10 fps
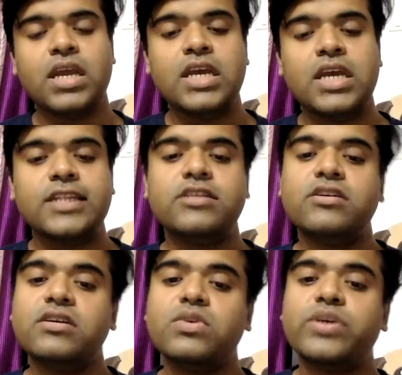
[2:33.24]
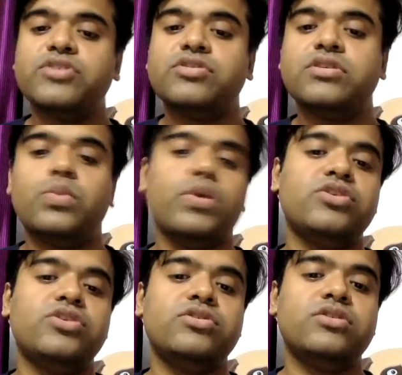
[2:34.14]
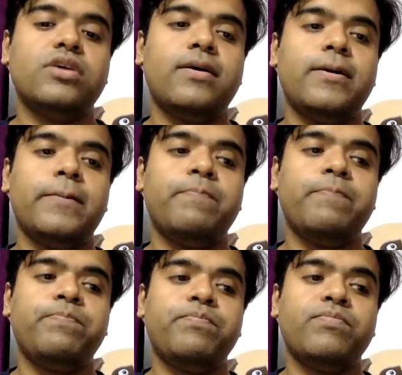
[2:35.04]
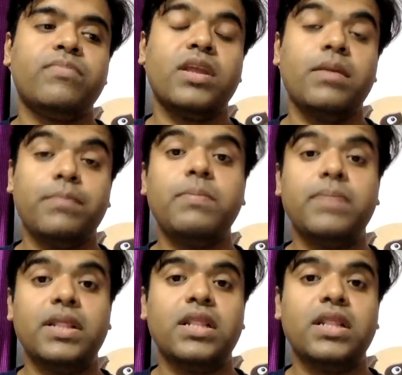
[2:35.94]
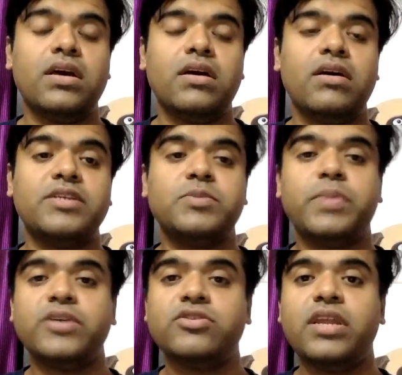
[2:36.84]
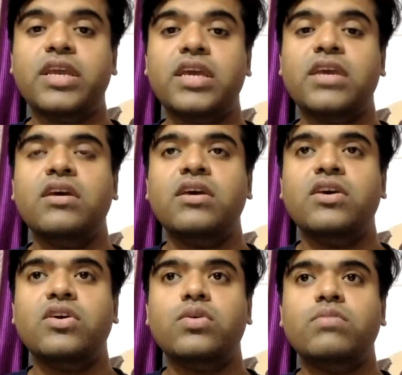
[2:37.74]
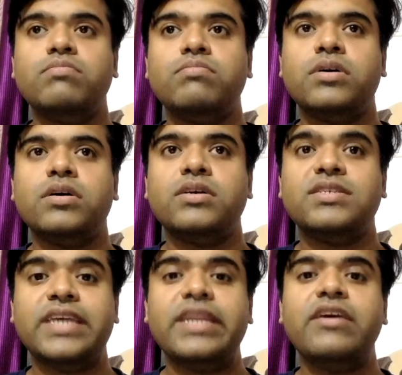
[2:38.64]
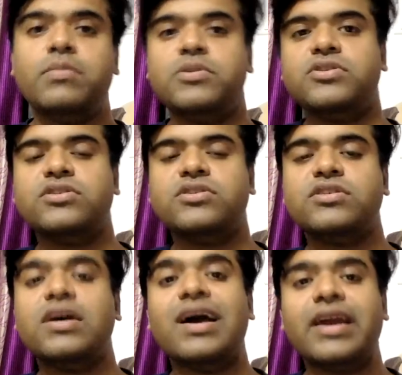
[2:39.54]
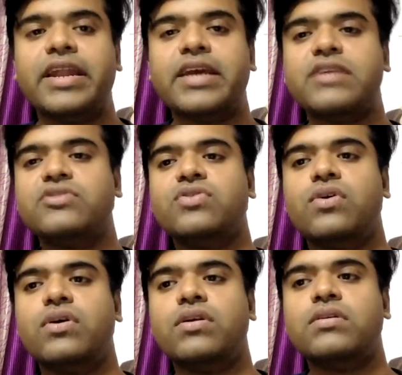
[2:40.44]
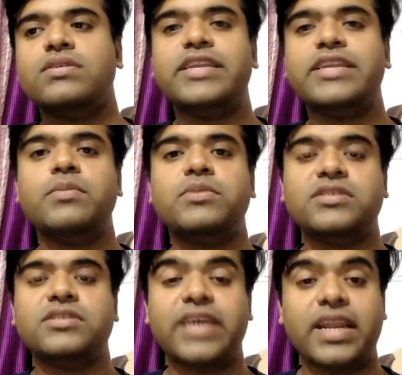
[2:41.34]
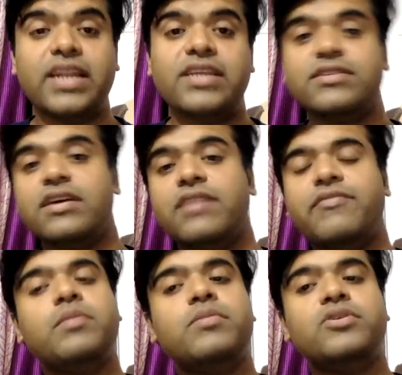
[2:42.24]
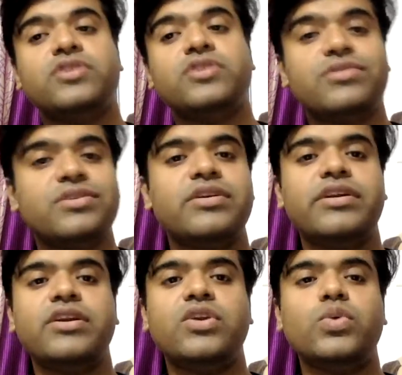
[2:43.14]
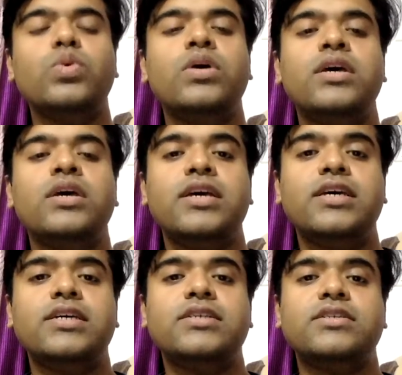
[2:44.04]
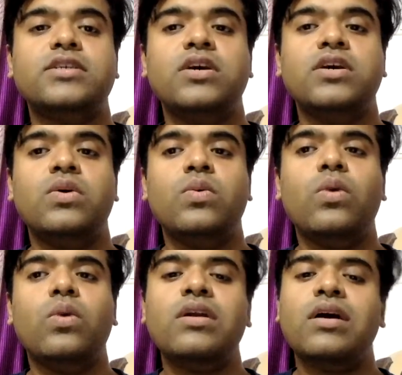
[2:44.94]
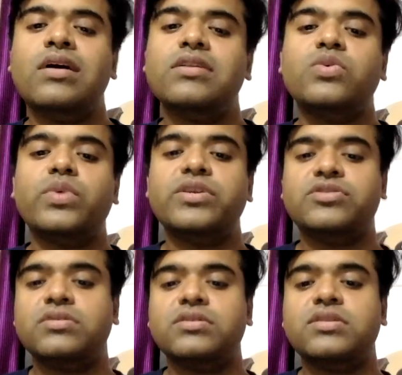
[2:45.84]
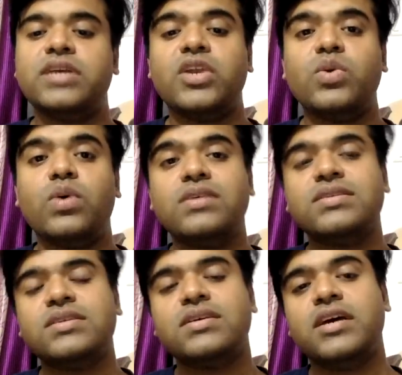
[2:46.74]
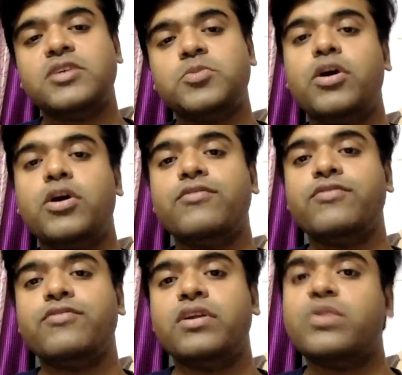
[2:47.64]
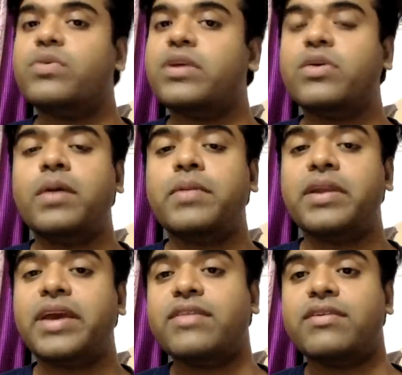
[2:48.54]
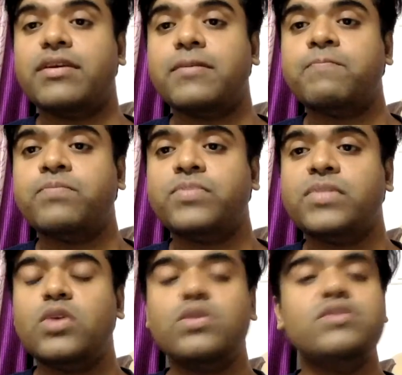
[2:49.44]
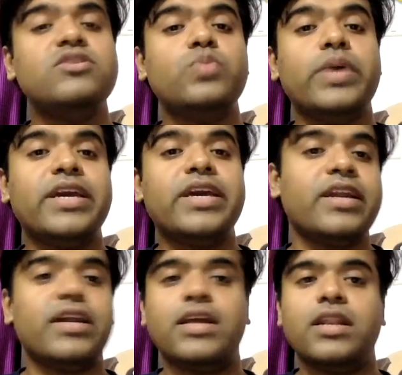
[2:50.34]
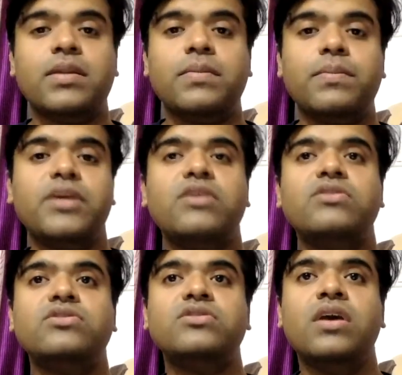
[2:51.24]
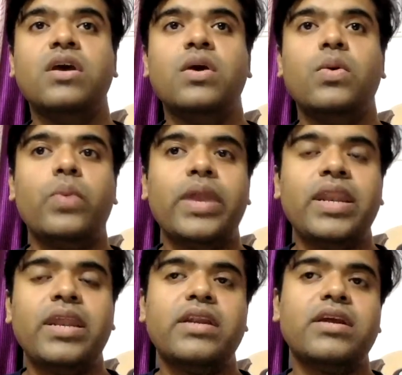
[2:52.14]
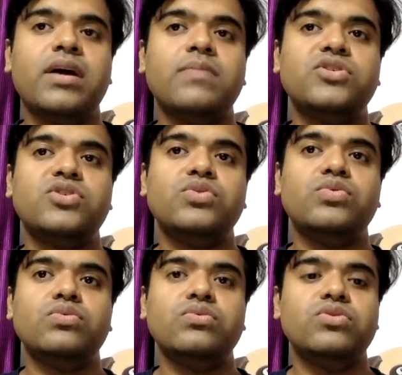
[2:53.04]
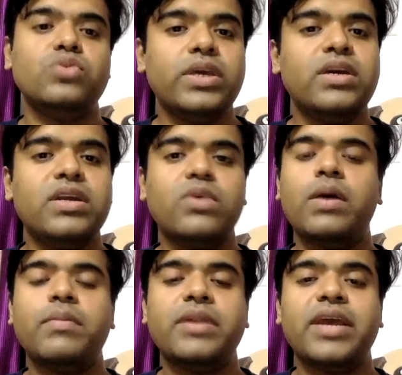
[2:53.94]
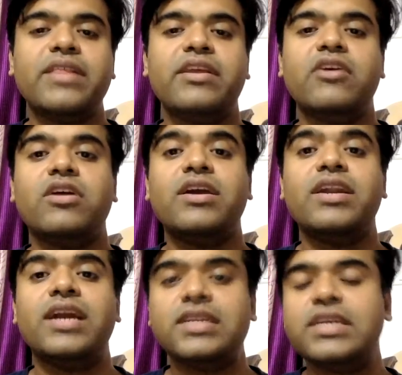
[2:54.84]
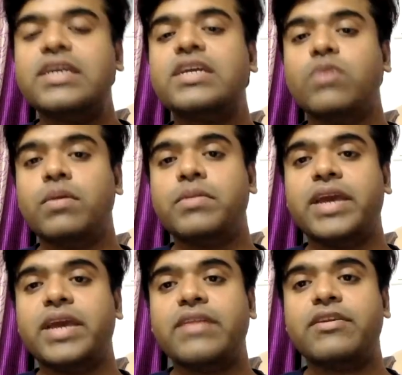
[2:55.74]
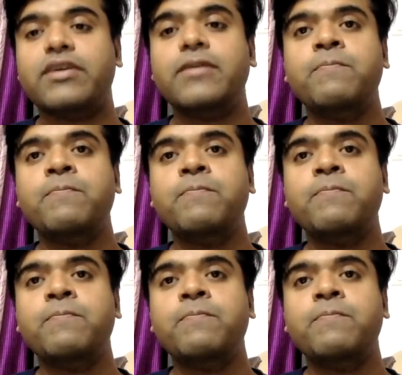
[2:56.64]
The third question which people, especially senior business architects or senior business analysts are very much interested into is what are the questions that you ask as part of your requirement gathering. Now this is very critical because when it comes to doing a requirement gathering or conducting a requirement gathering,